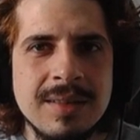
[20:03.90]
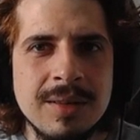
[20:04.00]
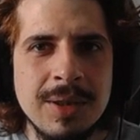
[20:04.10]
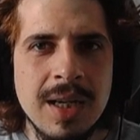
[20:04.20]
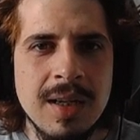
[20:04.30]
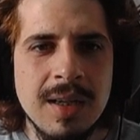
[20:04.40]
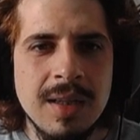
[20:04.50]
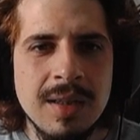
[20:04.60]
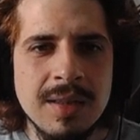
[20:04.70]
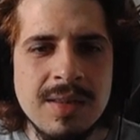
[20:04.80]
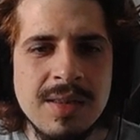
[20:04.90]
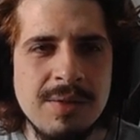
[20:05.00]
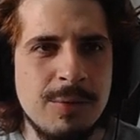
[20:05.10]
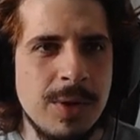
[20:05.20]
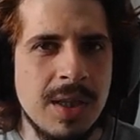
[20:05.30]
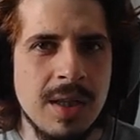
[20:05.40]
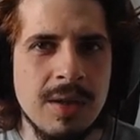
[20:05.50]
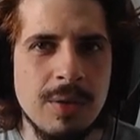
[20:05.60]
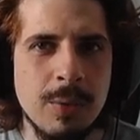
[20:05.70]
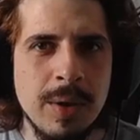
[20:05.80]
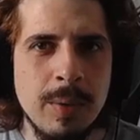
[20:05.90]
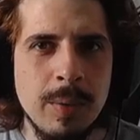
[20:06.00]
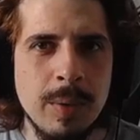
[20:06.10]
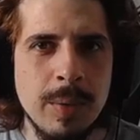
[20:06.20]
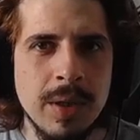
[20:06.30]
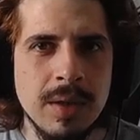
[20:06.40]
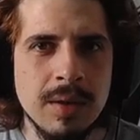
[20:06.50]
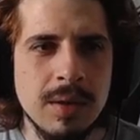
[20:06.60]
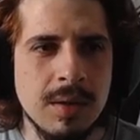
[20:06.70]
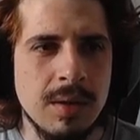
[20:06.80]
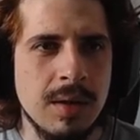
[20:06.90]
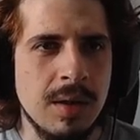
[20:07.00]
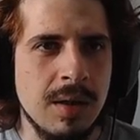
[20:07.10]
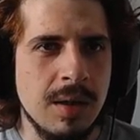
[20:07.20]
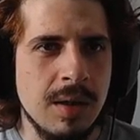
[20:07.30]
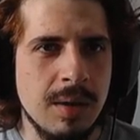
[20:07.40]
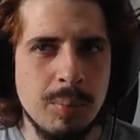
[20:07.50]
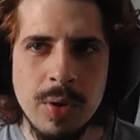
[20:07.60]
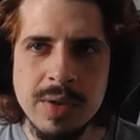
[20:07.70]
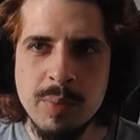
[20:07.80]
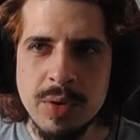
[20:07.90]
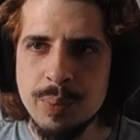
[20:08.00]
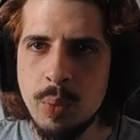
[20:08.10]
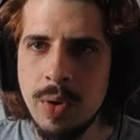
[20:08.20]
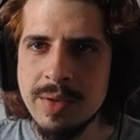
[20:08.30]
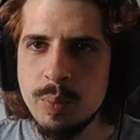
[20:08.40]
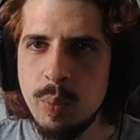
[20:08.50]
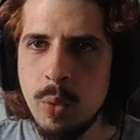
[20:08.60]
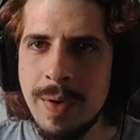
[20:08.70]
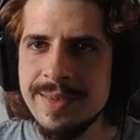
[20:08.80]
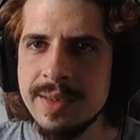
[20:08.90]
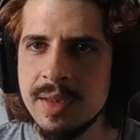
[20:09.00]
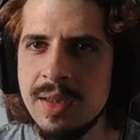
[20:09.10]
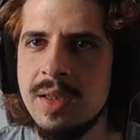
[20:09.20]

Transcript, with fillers: So yeah, let's see if we can... Wait, wait, wait, wait. Uh, pause, pause, pause, pause.